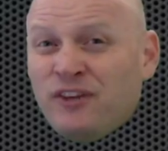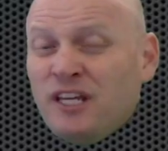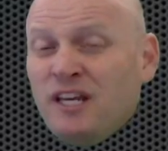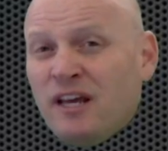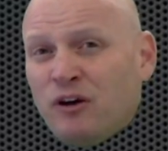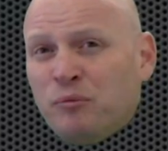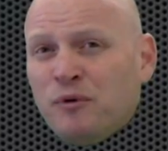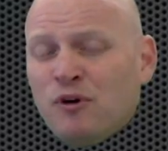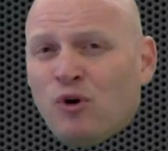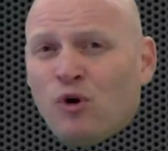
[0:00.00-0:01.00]
If you need
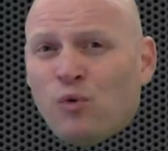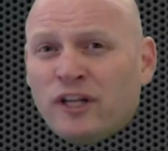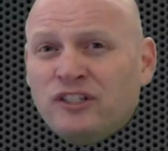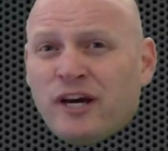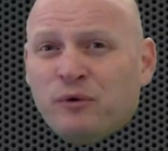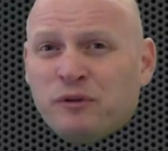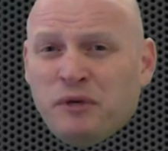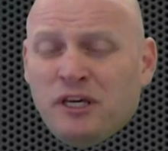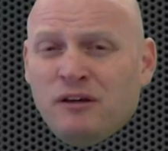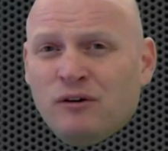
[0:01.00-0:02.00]
help or want to chat
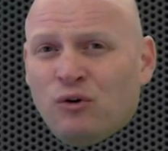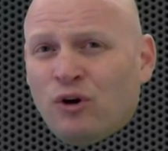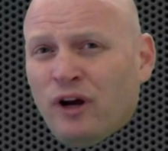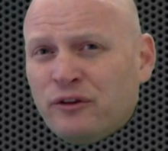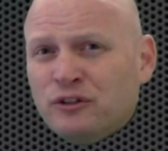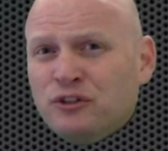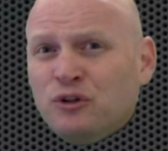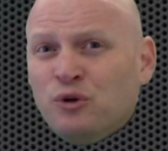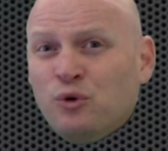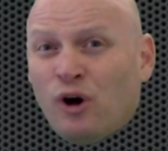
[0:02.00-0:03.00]
with me or
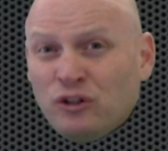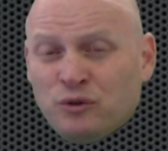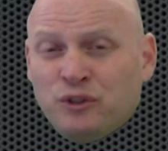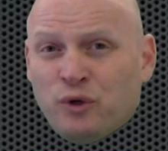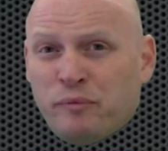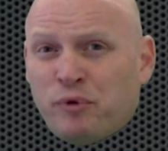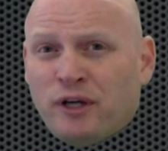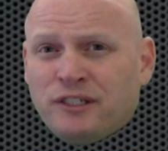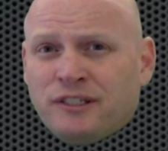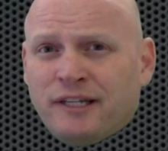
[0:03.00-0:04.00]
others who also enjoy
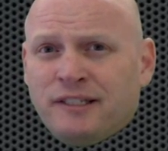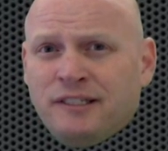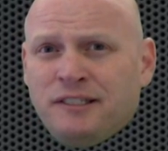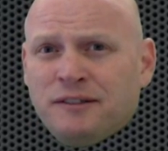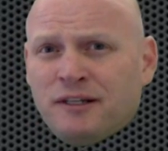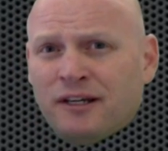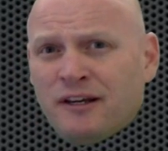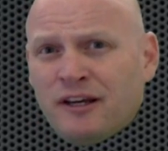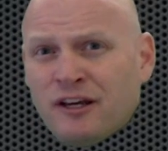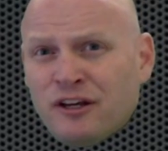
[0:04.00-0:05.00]
projects like this,
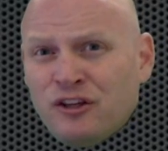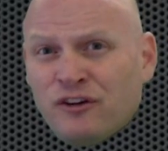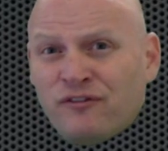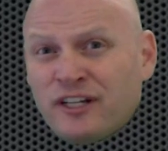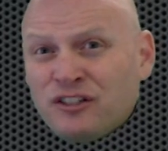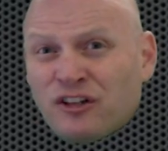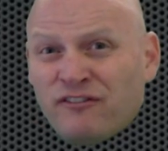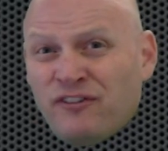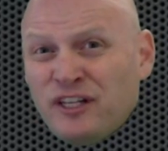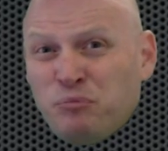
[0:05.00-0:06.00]
you can find
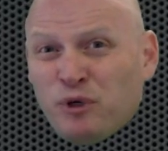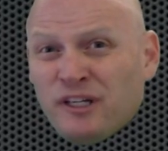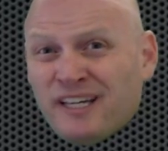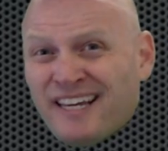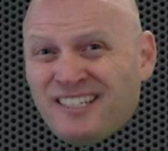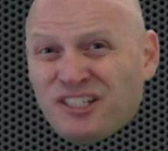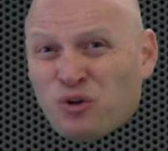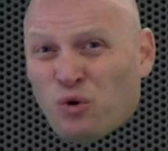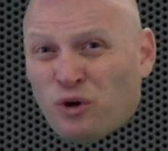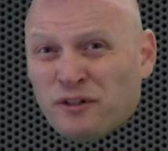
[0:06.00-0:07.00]
us on Facebook and
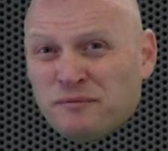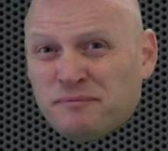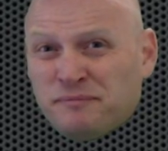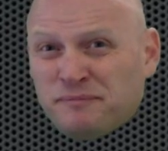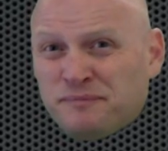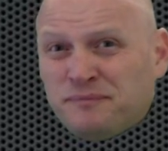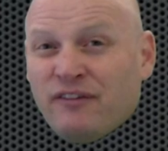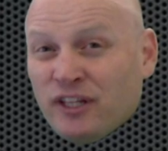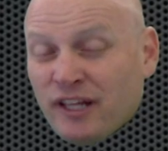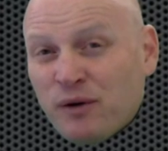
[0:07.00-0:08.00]
Discord.
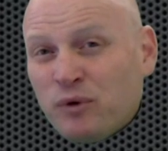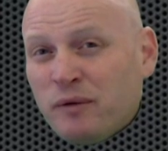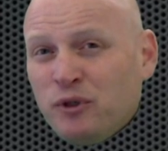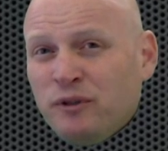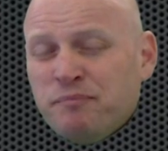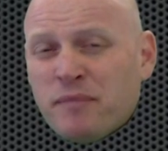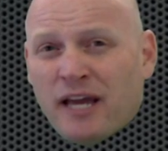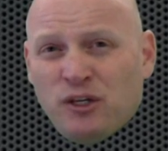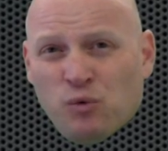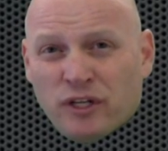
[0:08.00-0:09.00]
If you like what I'm doing
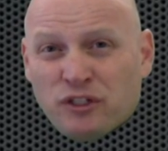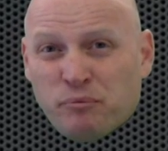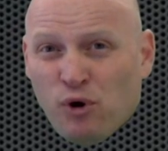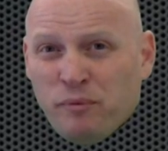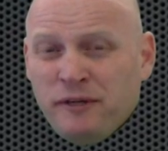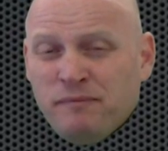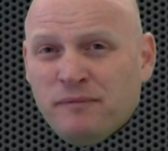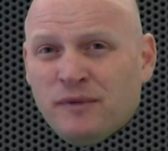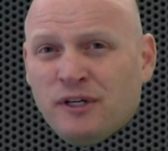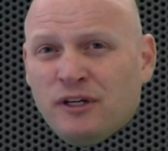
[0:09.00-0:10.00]
and you want to support me,